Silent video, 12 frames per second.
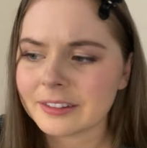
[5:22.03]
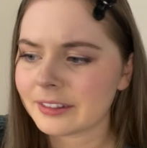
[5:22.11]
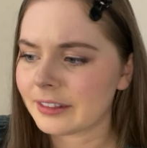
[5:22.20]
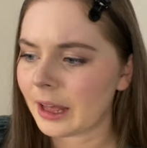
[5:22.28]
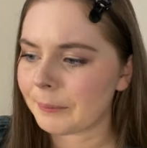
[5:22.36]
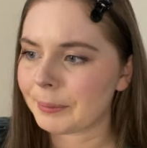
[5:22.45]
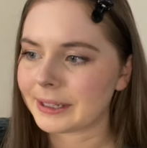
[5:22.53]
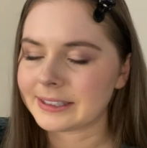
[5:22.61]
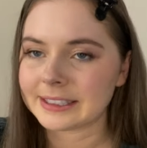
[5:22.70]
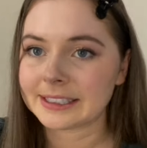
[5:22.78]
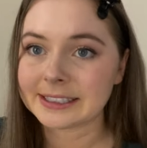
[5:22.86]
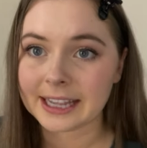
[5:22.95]
that
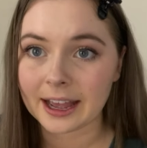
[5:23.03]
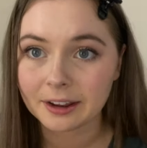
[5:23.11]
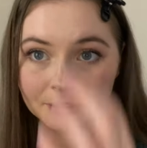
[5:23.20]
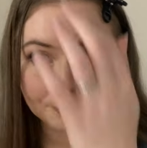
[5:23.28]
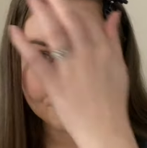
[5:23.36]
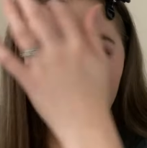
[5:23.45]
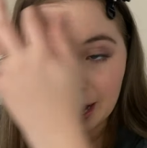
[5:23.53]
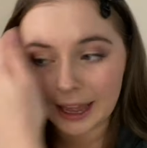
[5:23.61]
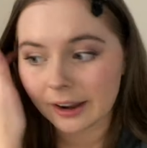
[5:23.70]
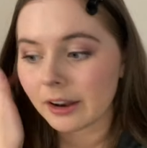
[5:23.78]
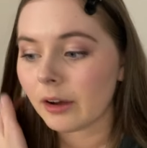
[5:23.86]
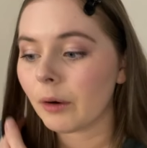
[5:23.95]
buzzing sound, but
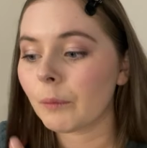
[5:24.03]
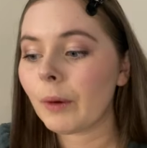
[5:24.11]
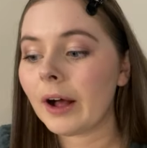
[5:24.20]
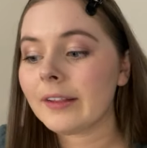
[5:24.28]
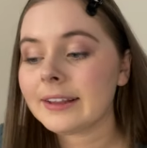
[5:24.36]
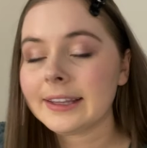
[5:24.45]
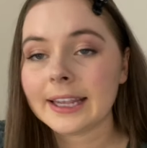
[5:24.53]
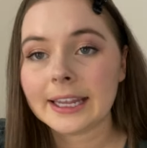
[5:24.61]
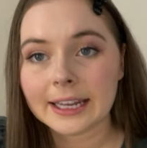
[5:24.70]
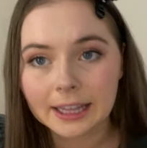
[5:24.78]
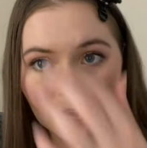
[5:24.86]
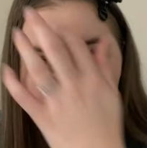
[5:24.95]
while it's
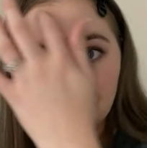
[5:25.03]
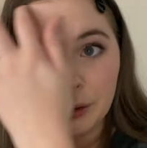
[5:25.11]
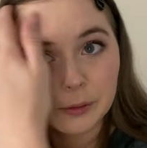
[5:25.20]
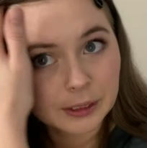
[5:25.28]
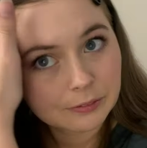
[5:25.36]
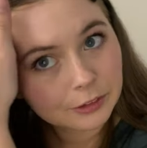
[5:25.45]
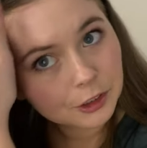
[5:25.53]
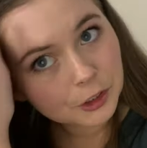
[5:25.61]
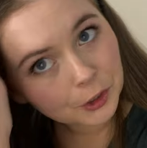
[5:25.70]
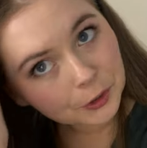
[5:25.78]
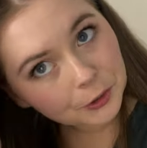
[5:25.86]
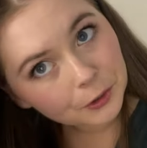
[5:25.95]
heating up, I'll even
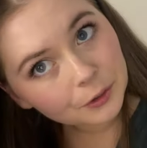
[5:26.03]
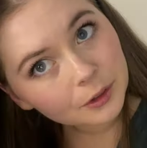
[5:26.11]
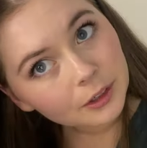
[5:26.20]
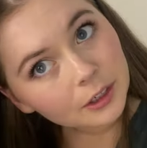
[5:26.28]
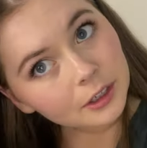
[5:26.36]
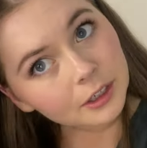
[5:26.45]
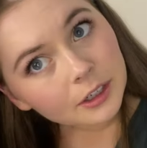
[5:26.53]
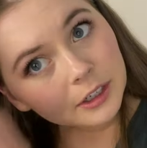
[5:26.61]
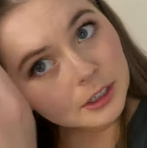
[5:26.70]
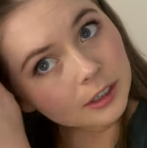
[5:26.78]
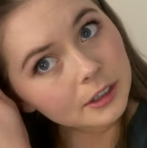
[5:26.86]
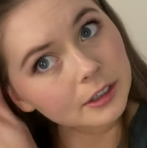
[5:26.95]
show you
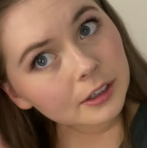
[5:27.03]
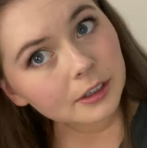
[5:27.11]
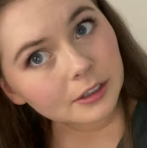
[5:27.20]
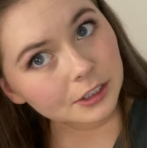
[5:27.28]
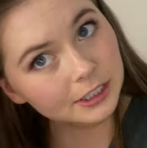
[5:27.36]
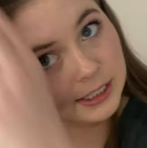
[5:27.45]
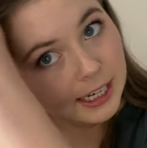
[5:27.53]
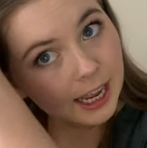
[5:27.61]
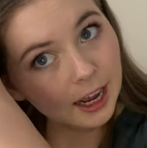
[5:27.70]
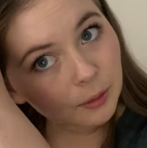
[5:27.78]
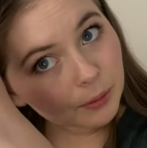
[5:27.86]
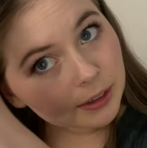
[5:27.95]
just
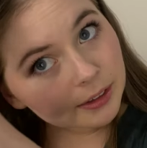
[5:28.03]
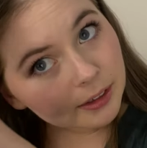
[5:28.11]
how it